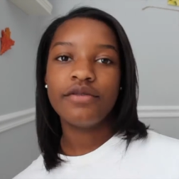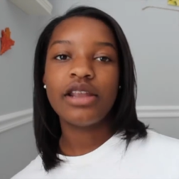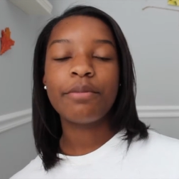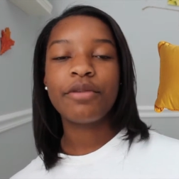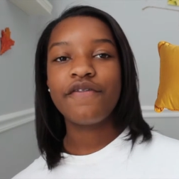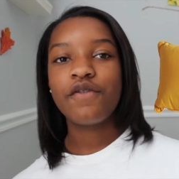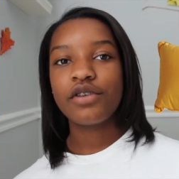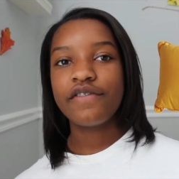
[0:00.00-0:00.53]

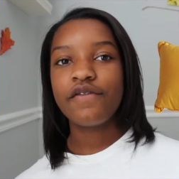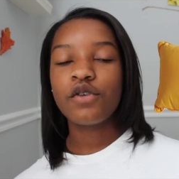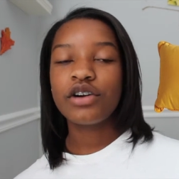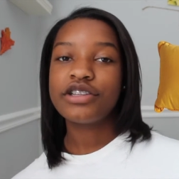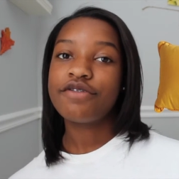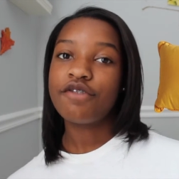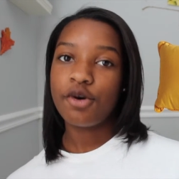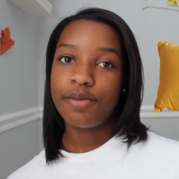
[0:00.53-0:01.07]
Number 44
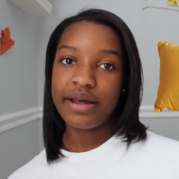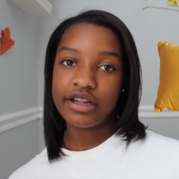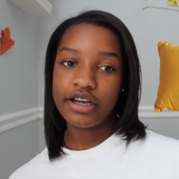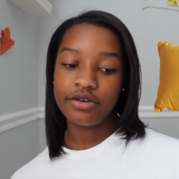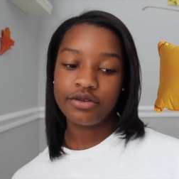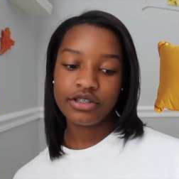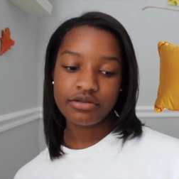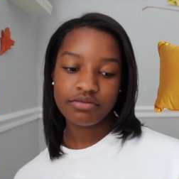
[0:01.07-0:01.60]
is throw
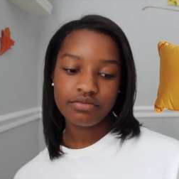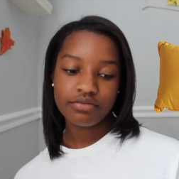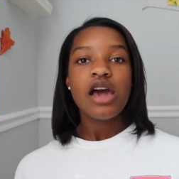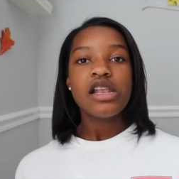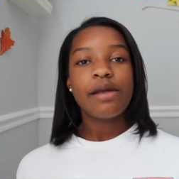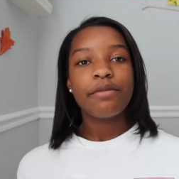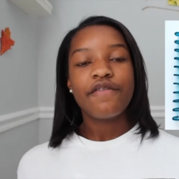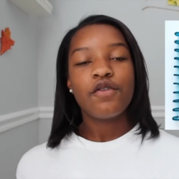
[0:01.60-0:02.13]
pillows.
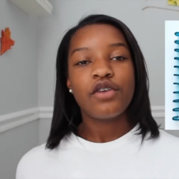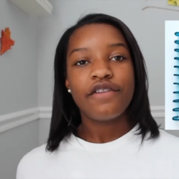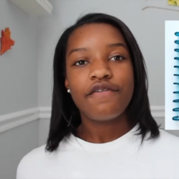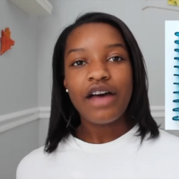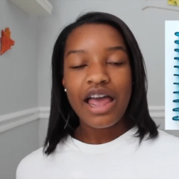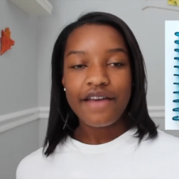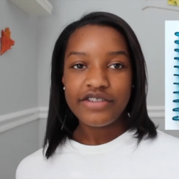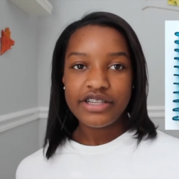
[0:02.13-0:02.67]
Number
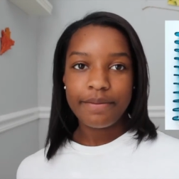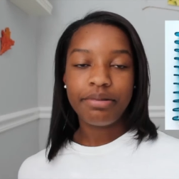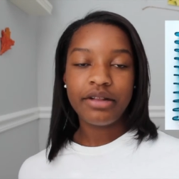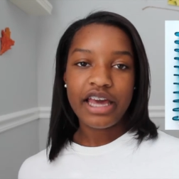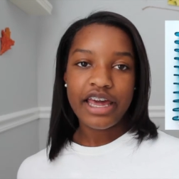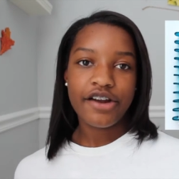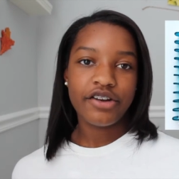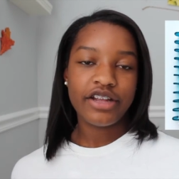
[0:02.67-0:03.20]
45 is a
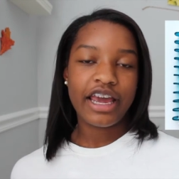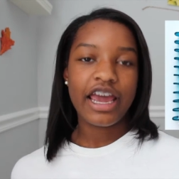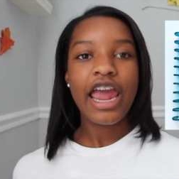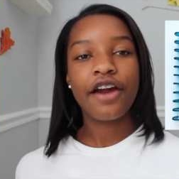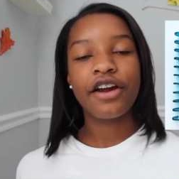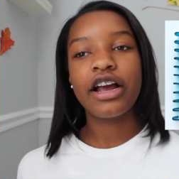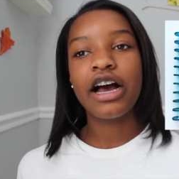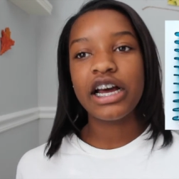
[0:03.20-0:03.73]
planner like
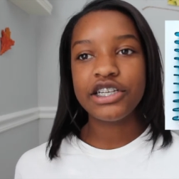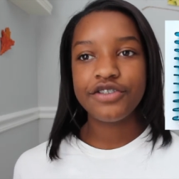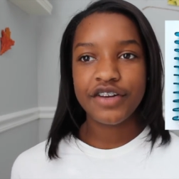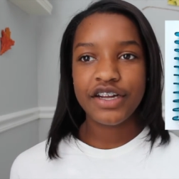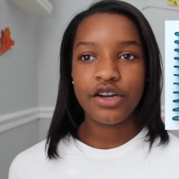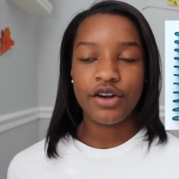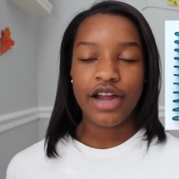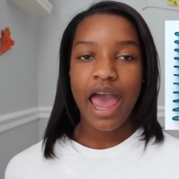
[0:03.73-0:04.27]
Erin
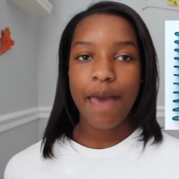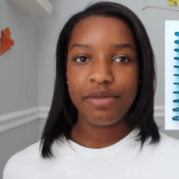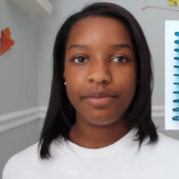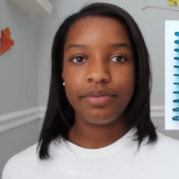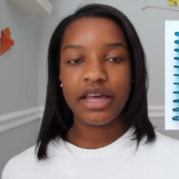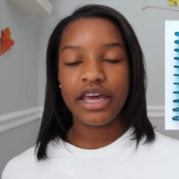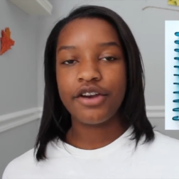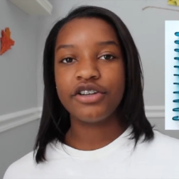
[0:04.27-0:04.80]
Condren or Happy
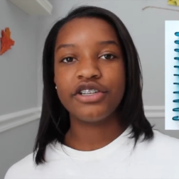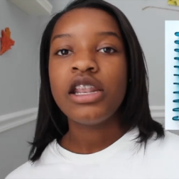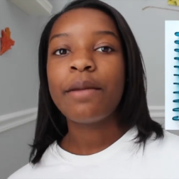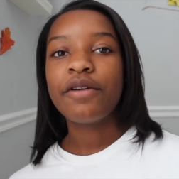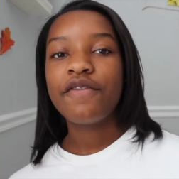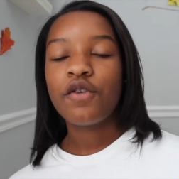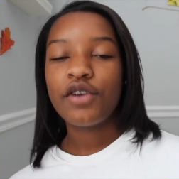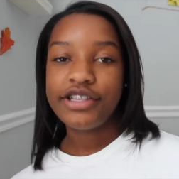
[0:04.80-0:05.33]
Planner.
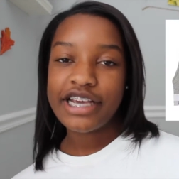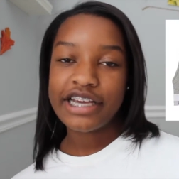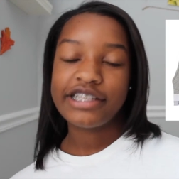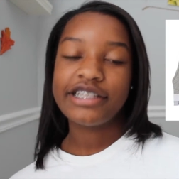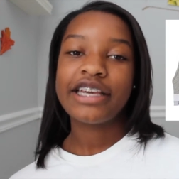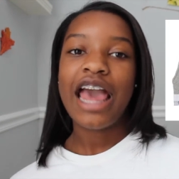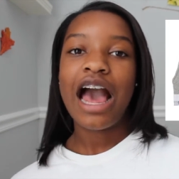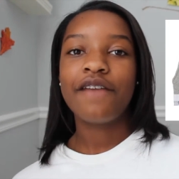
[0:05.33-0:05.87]
Number
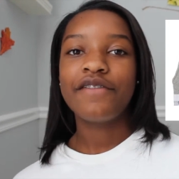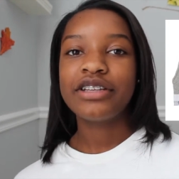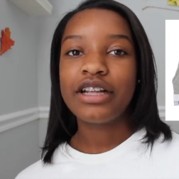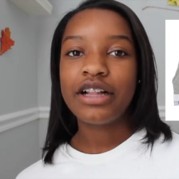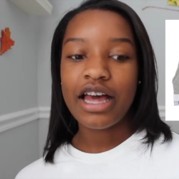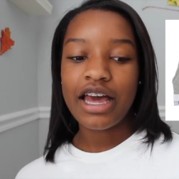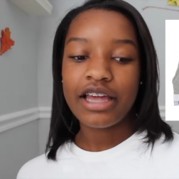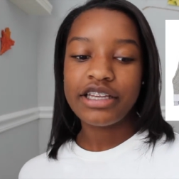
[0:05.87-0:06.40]
46 is a Calvin
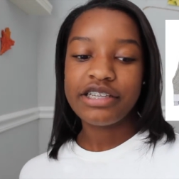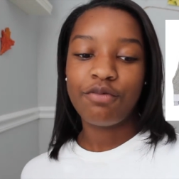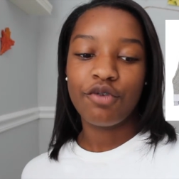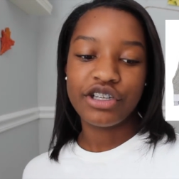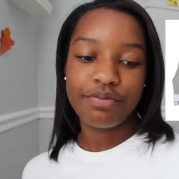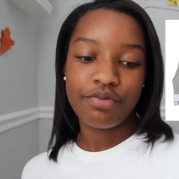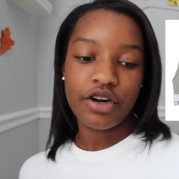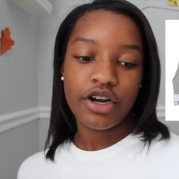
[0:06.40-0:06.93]
Klein
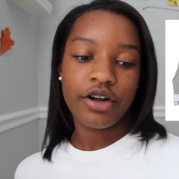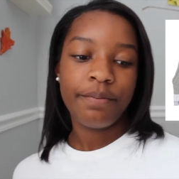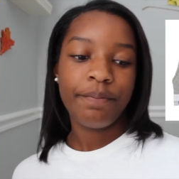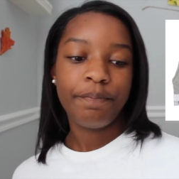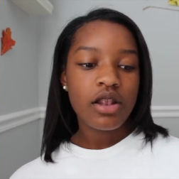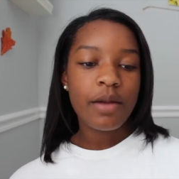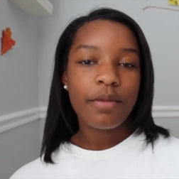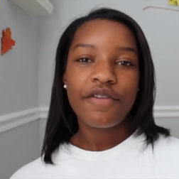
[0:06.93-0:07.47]
sports bra.
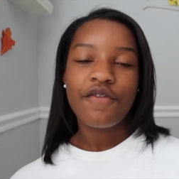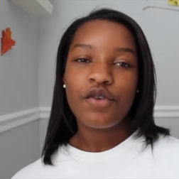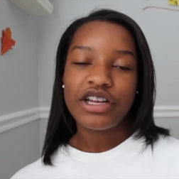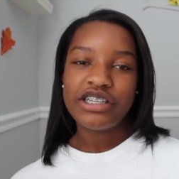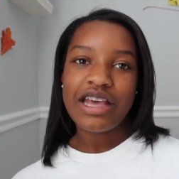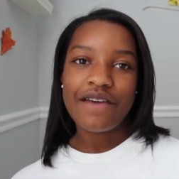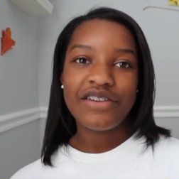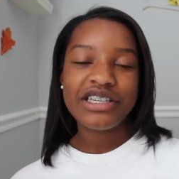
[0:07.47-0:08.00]
Number
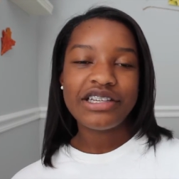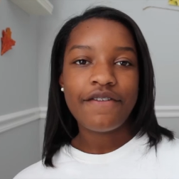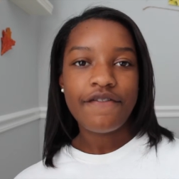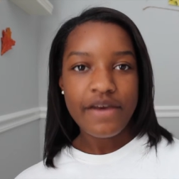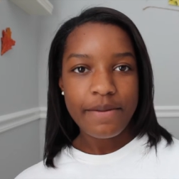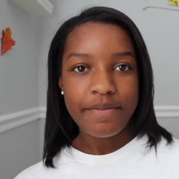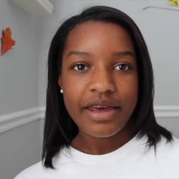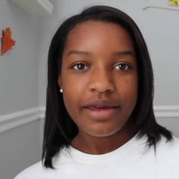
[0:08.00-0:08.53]
47 is a
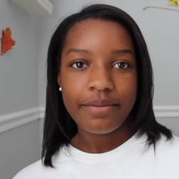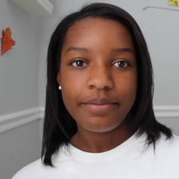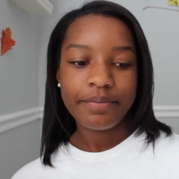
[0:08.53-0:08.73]
Fitbit.